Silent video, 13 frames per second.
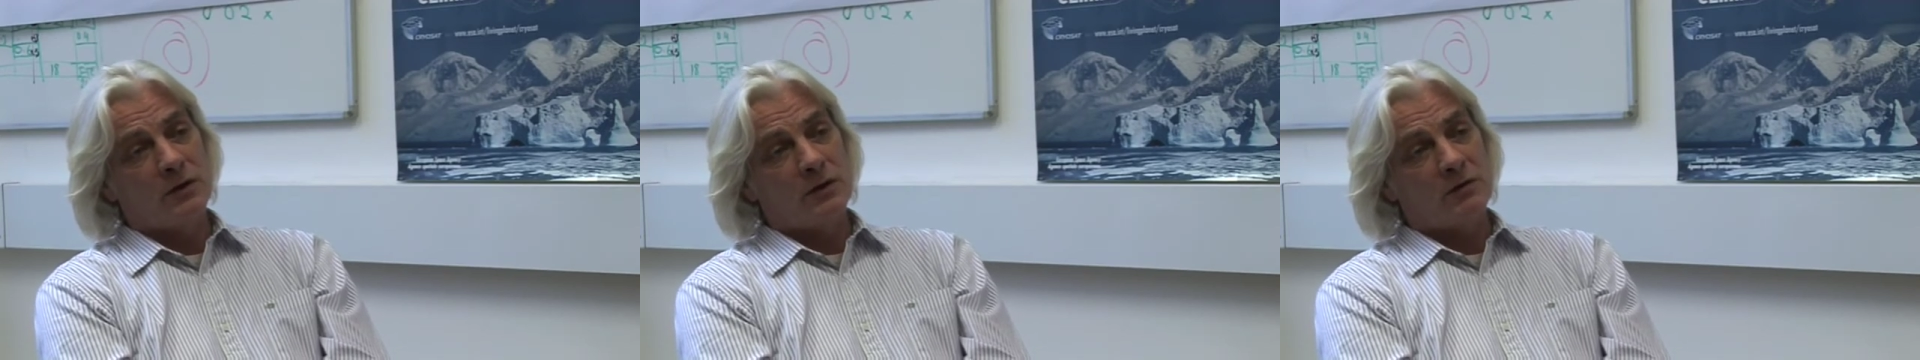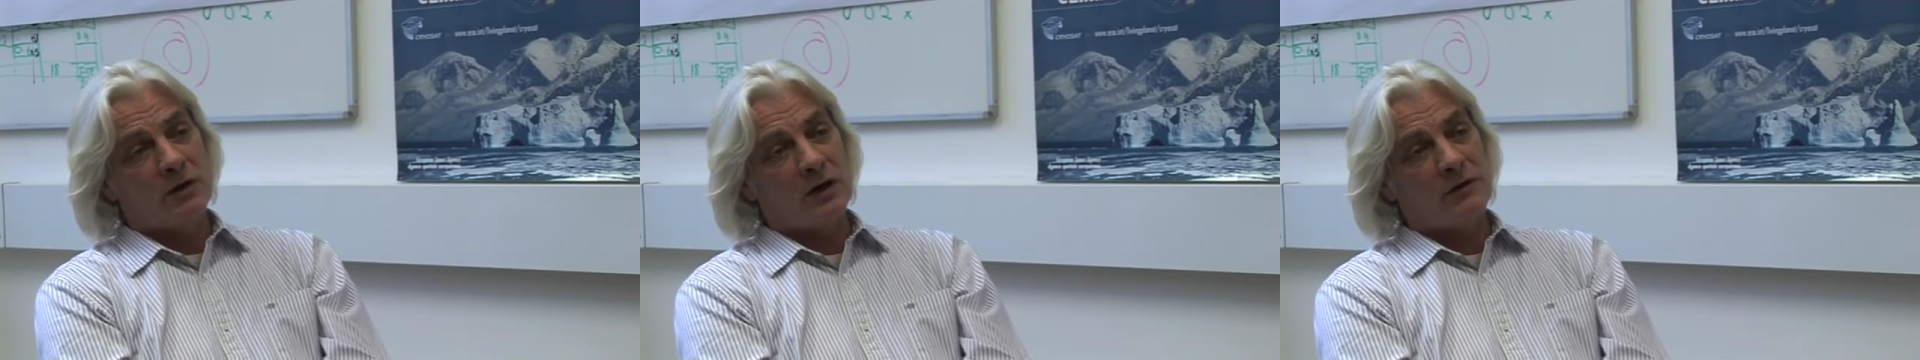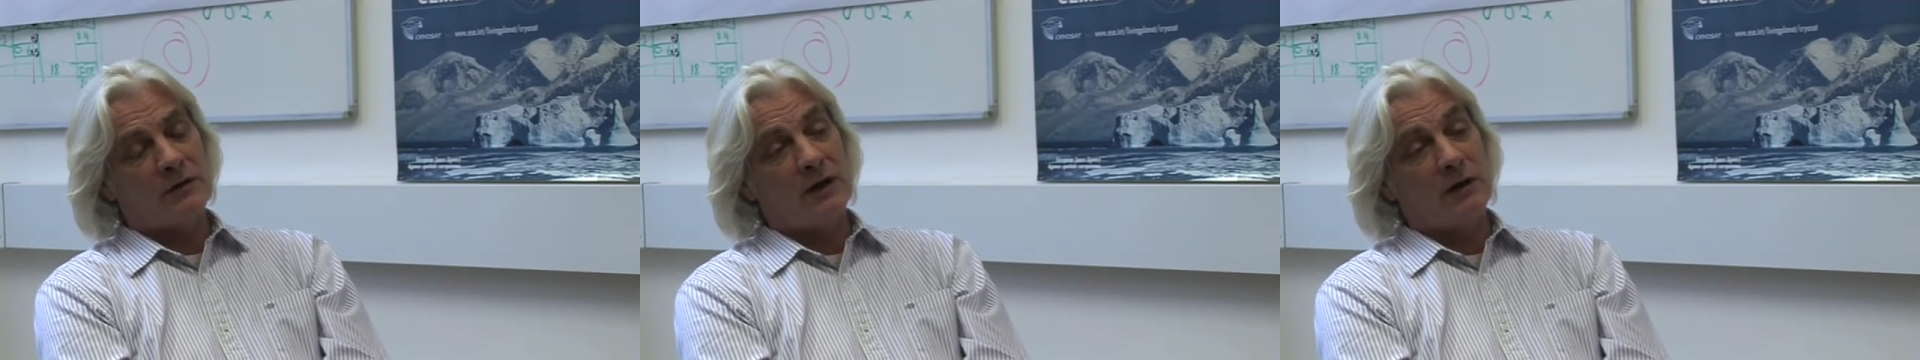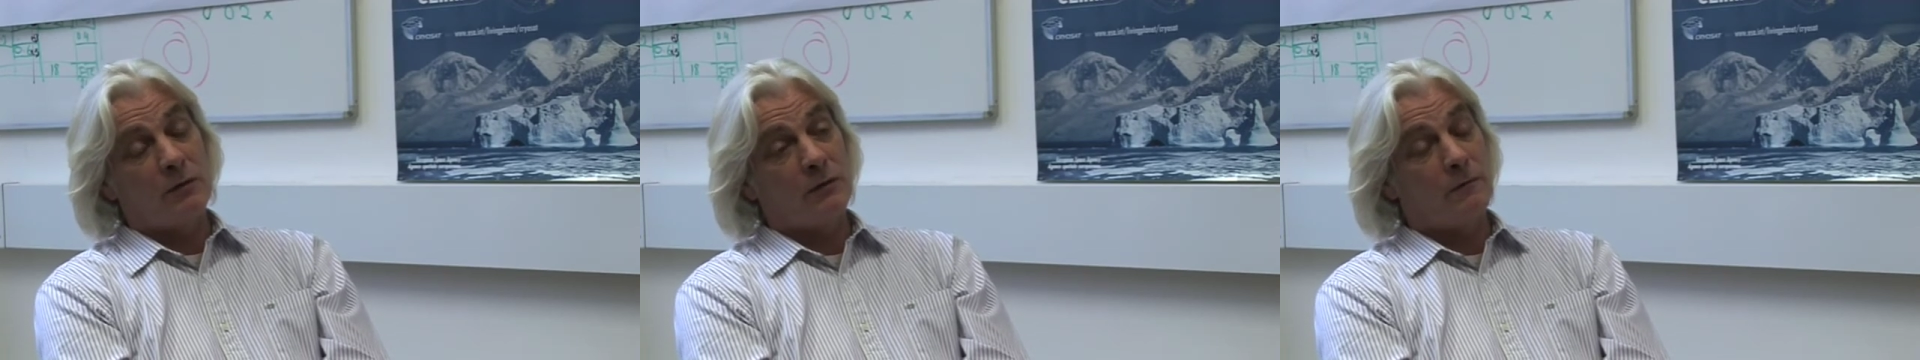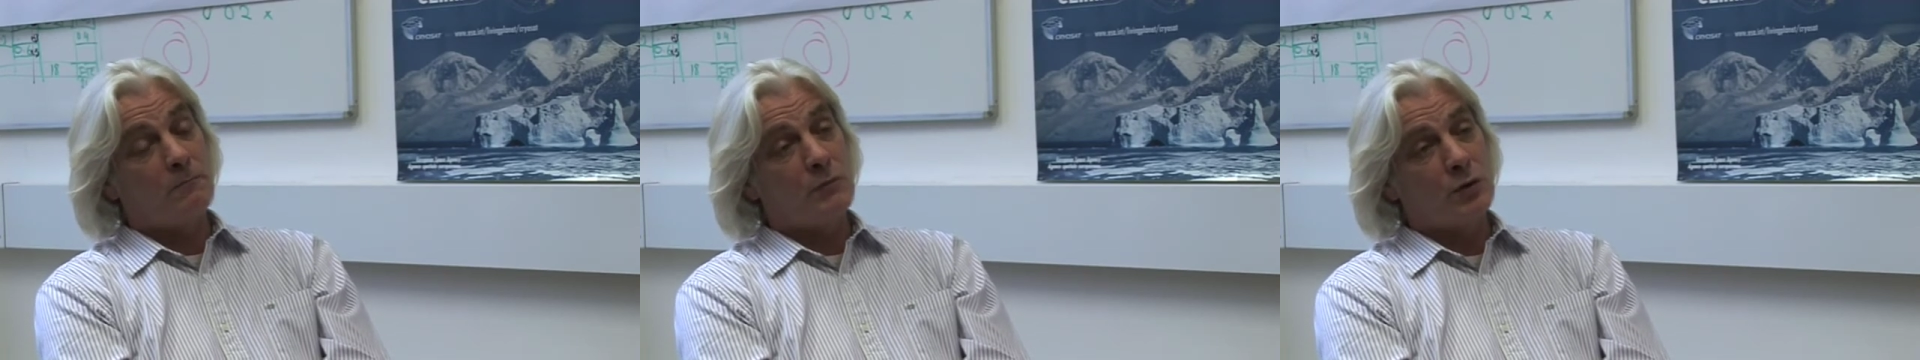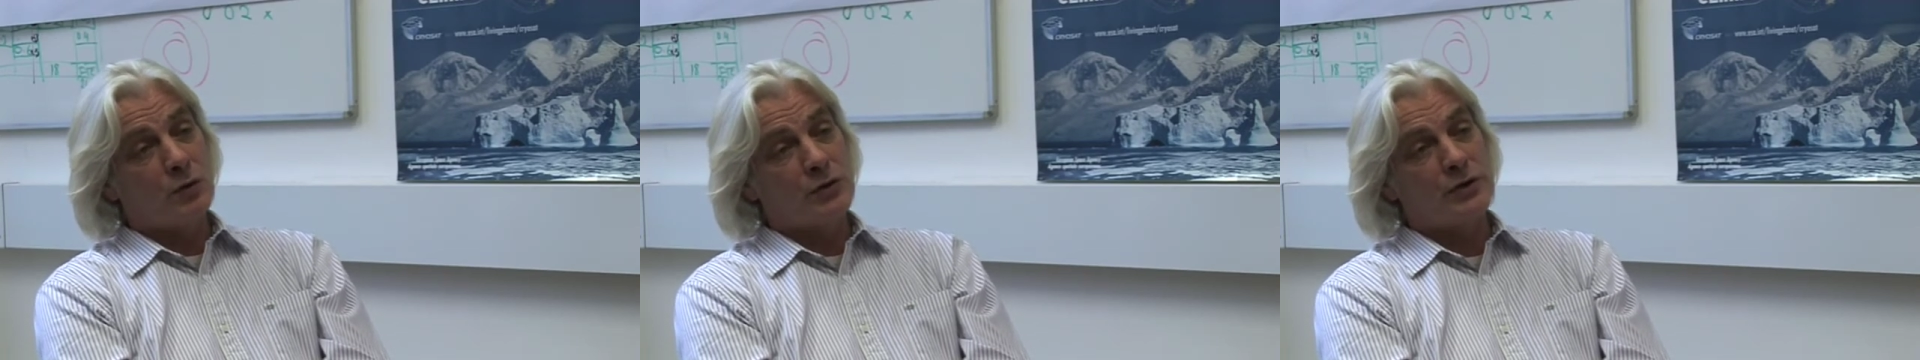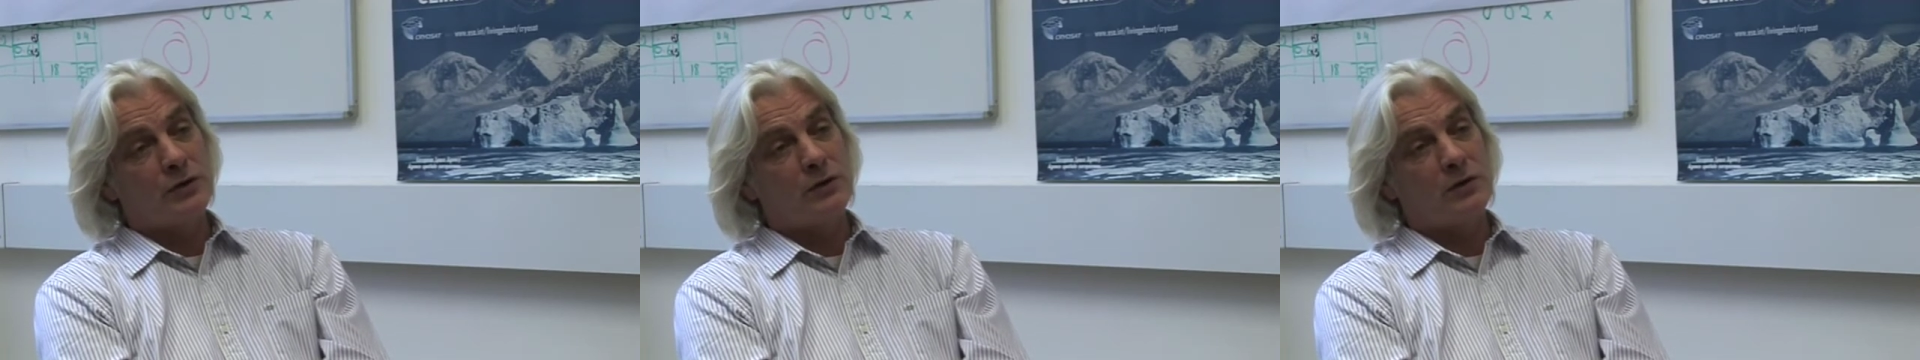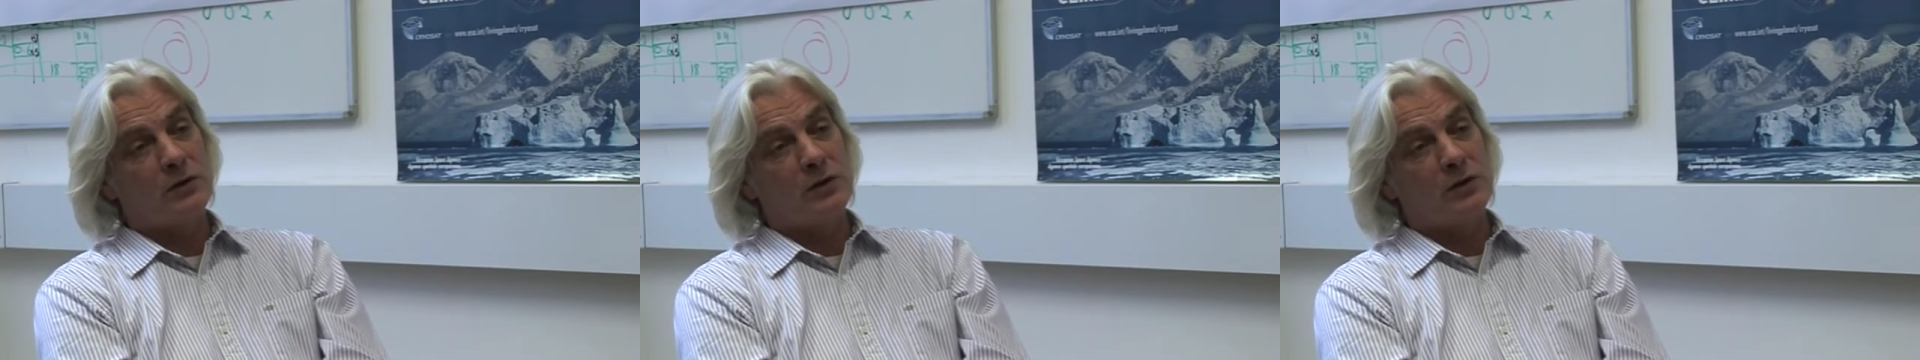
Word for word: Cryosat was important